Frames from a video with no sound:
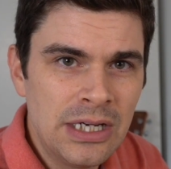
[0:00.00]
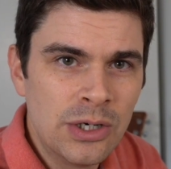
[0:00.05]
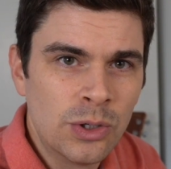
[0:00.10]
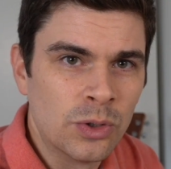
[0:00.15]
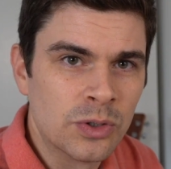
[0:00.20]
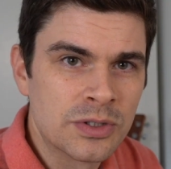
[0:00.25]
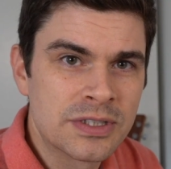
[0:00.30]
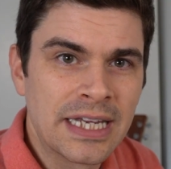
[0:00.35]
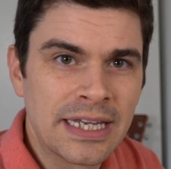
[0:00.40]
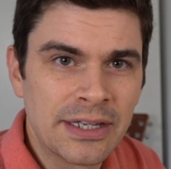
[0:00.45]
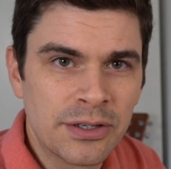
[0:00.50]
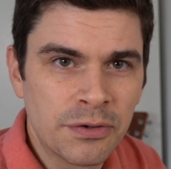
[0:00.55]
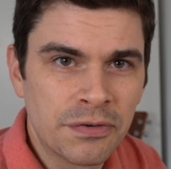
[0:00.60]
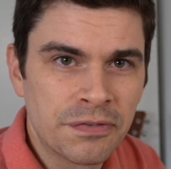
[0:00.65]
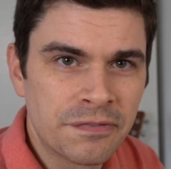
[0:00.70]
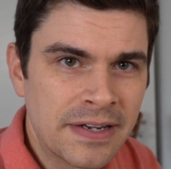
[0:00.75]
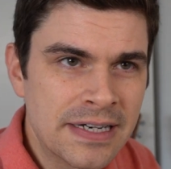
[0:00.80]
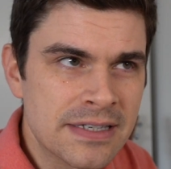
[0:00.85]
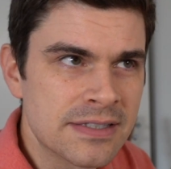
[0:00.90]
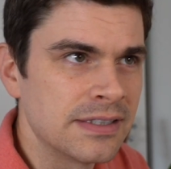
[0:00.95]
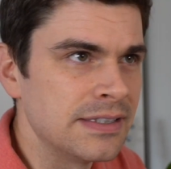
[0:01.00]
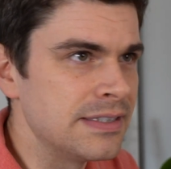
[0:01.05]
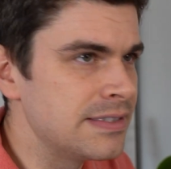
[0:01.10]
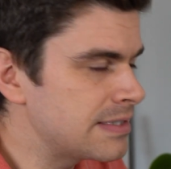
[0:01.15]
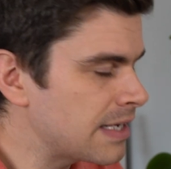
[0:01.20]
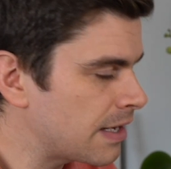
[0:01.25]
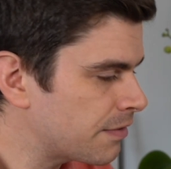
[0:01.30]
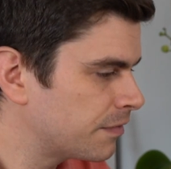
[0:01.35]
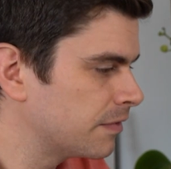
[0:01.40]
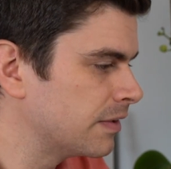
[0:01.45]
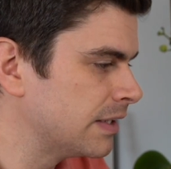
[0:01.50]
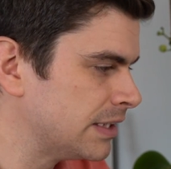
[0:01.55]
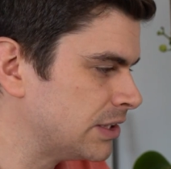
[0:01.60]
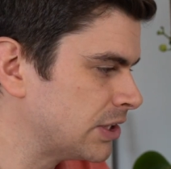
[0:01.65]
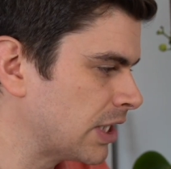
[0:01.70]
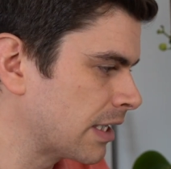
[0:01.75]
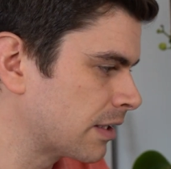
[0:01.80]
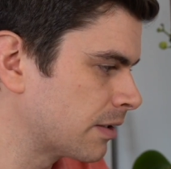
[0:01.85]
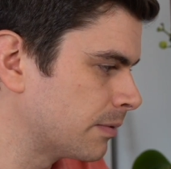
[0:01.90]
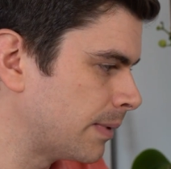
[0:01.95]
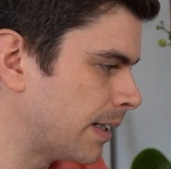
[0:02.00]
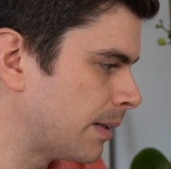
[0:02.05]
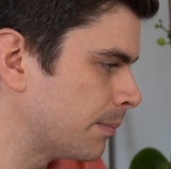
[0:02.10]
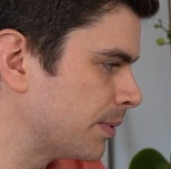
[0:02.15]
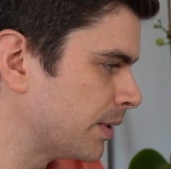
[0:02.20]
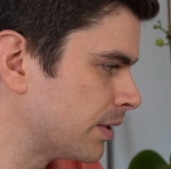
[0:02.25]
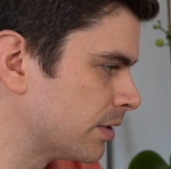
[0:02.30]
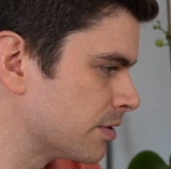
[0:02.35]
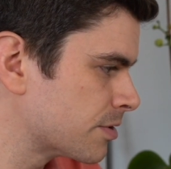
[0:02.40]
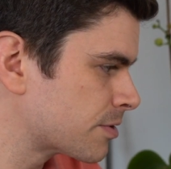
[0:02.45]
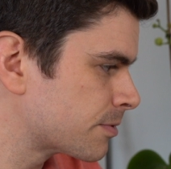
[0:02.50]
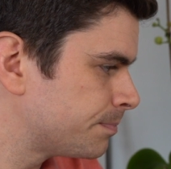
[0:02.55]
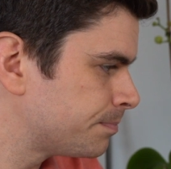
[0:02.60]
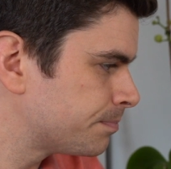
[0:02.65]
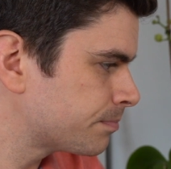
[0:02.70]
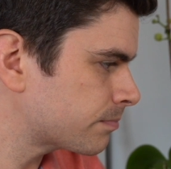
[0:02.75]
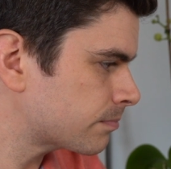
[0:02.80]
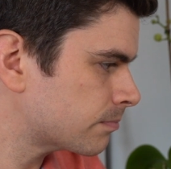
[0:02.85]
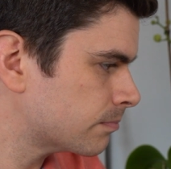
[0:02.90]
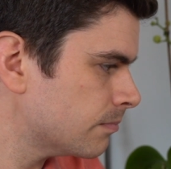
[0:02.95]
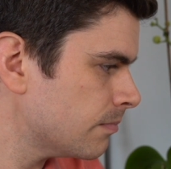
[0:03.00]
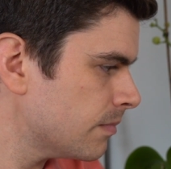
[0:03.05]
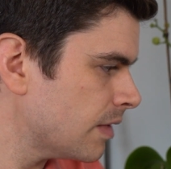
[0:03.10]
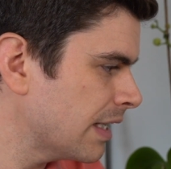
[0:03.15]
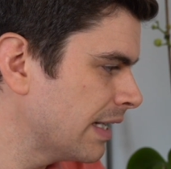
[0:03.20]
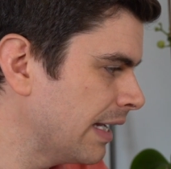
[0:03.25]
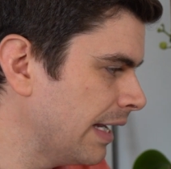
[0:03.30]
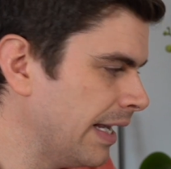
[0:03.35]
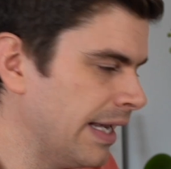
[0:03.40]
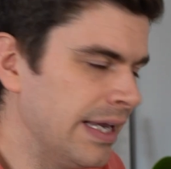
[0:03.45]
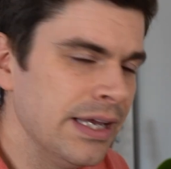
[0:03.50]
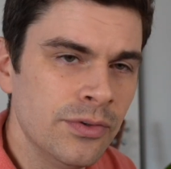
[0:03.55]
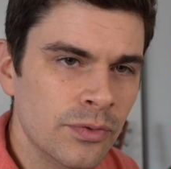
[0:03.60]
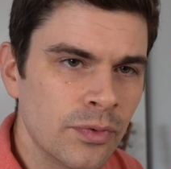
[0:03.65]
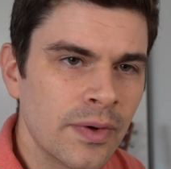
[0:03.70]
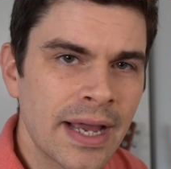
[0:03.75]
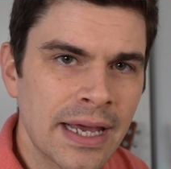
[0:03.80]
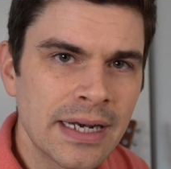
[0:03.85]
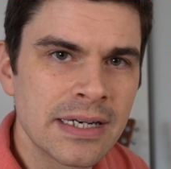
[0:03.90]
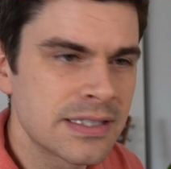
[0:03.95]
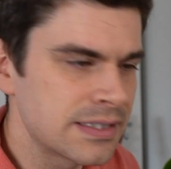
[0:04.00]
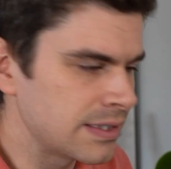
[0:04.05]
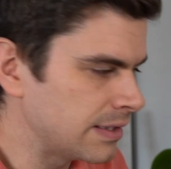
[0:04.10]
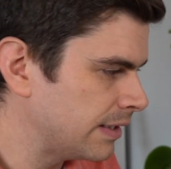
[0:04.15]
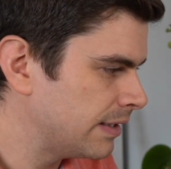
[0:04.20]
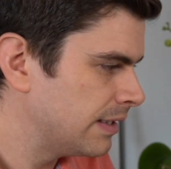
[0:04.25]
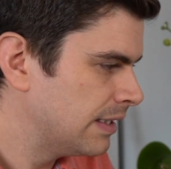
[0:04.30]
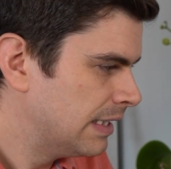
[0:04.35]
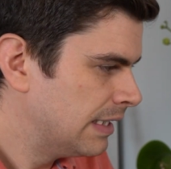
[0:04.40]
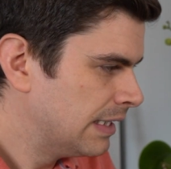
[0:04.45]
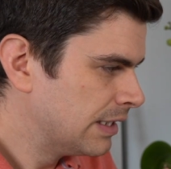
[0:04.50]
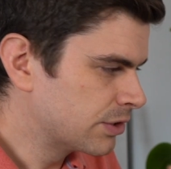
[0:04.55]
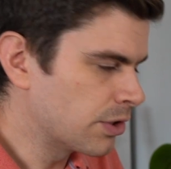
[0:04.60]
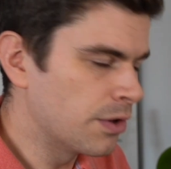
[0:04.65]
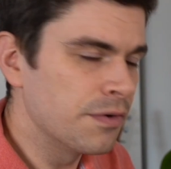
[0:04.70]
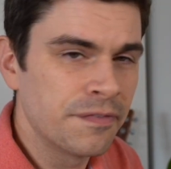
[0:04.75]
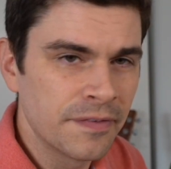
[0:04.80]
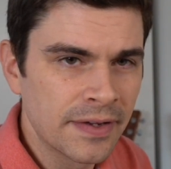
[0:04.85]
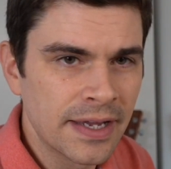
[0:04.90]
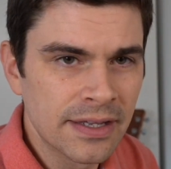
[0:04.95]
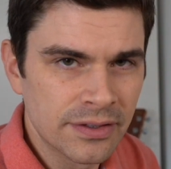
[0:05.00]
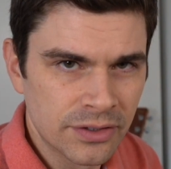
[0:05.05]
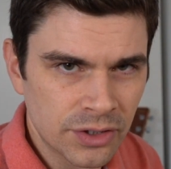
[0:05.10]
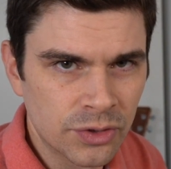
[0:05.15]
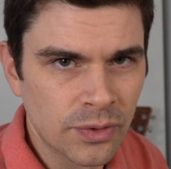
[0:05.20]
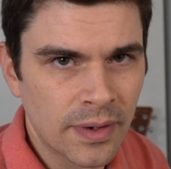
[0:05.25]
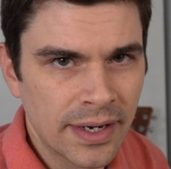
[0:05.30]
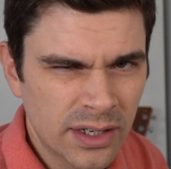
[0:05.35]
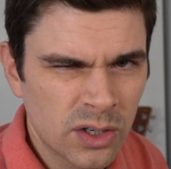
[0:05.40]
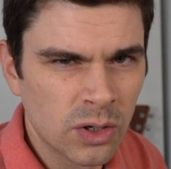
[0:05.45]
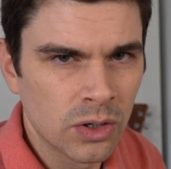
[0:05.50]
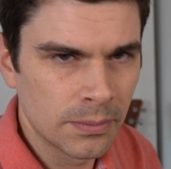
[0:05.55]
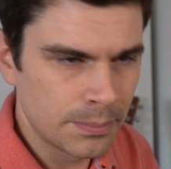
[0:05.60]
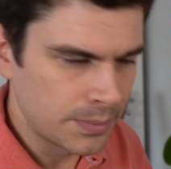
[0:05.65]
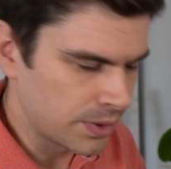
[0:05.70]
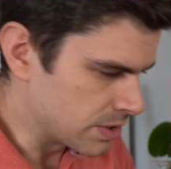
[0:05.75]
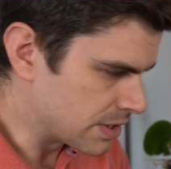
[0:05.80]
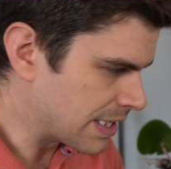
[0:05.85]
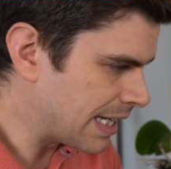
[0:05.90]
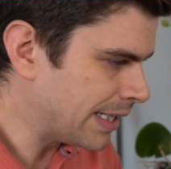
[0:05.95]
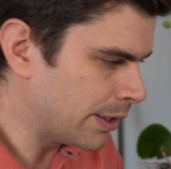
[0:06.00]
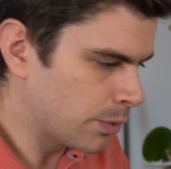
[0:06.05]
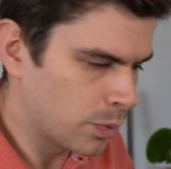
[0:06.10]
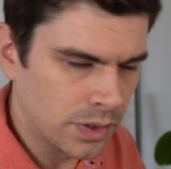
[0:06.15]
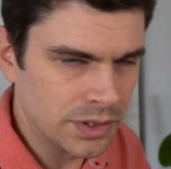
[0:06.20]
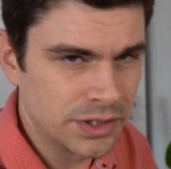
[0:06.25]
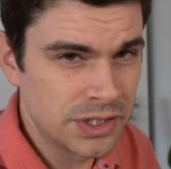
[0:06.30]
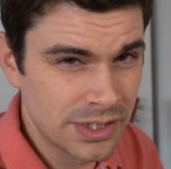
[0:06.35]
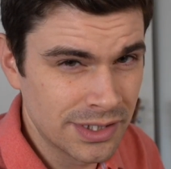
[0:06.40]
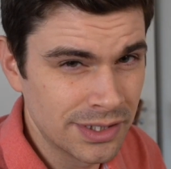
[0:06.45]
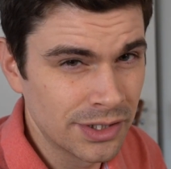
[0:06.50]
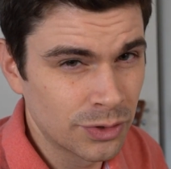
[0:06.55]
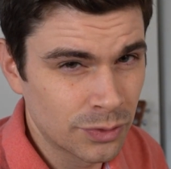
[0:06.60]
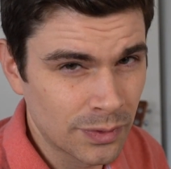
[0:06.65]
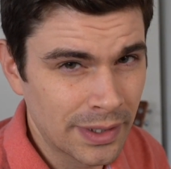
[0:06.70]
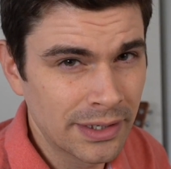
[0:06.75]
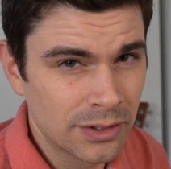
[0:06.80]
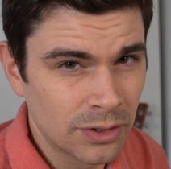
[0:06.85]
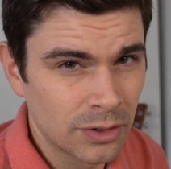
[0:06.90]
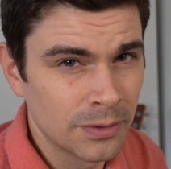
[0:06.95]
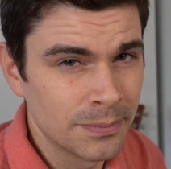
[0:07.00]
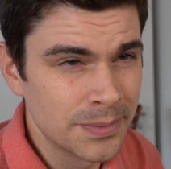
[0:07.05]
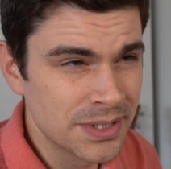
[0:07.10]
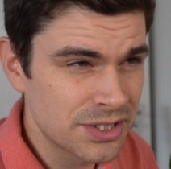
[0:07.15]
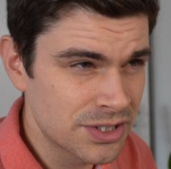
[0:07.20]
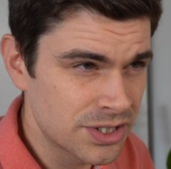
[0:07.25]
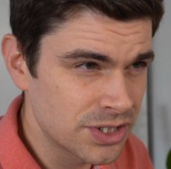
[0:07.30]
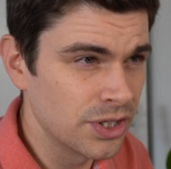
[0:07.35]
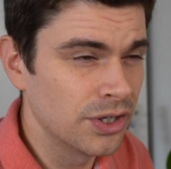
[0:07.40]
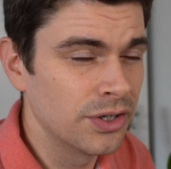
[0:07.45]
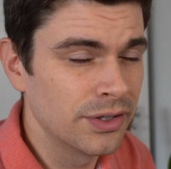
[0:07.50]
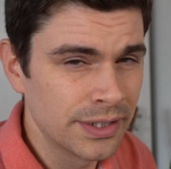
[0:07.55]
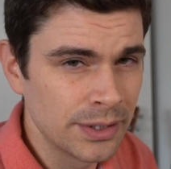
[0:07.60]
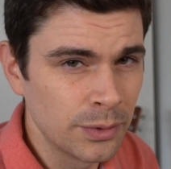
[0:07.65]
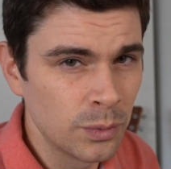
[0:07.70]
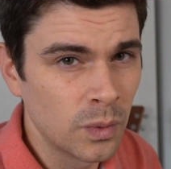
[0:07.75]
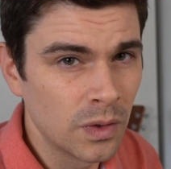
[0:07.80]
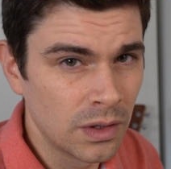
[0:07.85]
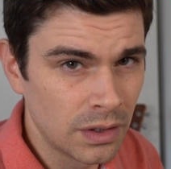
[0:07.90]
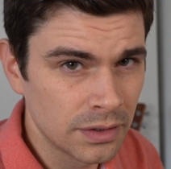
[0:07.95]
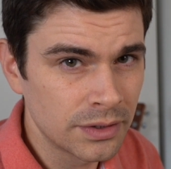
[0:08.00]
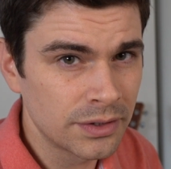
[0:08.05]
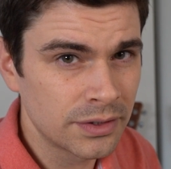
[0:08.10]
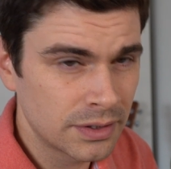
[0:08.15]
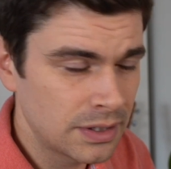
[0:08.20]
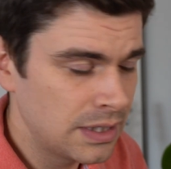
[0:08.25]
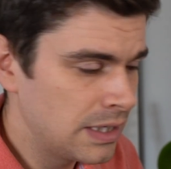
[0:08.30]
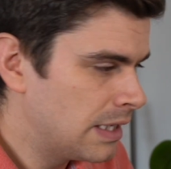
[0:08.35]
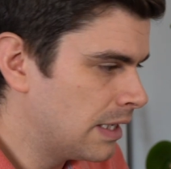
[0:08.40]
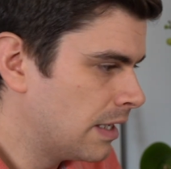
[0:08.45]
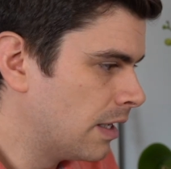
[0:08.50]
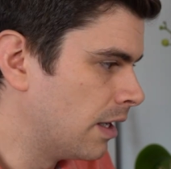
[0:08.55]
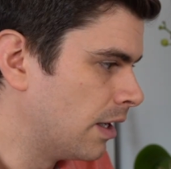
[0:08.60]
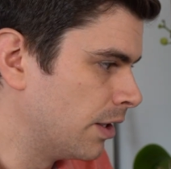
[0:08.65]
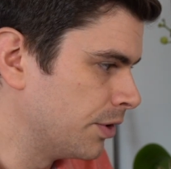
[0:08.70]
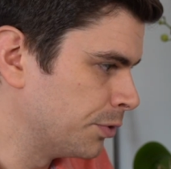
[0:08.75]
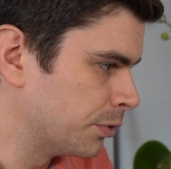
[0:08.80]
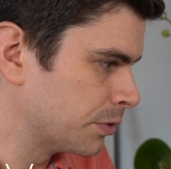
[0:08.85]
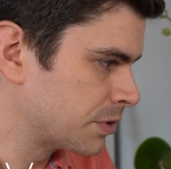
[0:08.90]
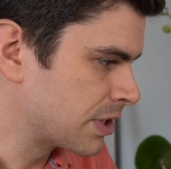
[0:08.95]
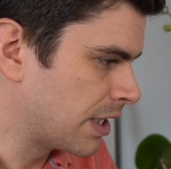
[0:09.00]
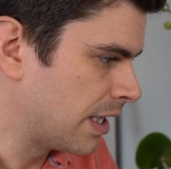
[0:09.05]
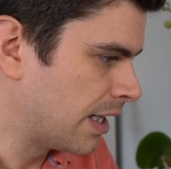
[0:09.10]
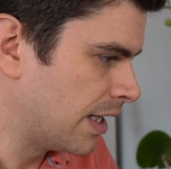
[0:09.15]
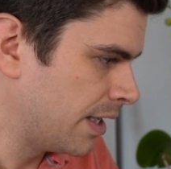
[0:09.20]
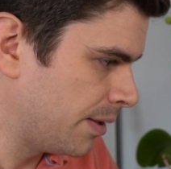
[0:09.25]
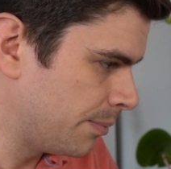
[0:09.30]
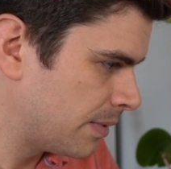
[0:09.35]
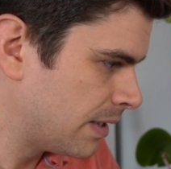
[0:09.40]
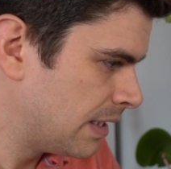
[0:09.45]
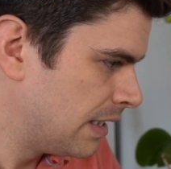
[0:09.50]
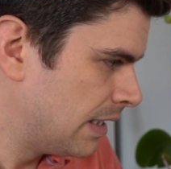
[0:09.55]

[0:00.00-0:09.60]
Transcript: or take your fancy, definitely check them out, because in reality, don't forget the great column, because any watches in the great column is certainly worth your time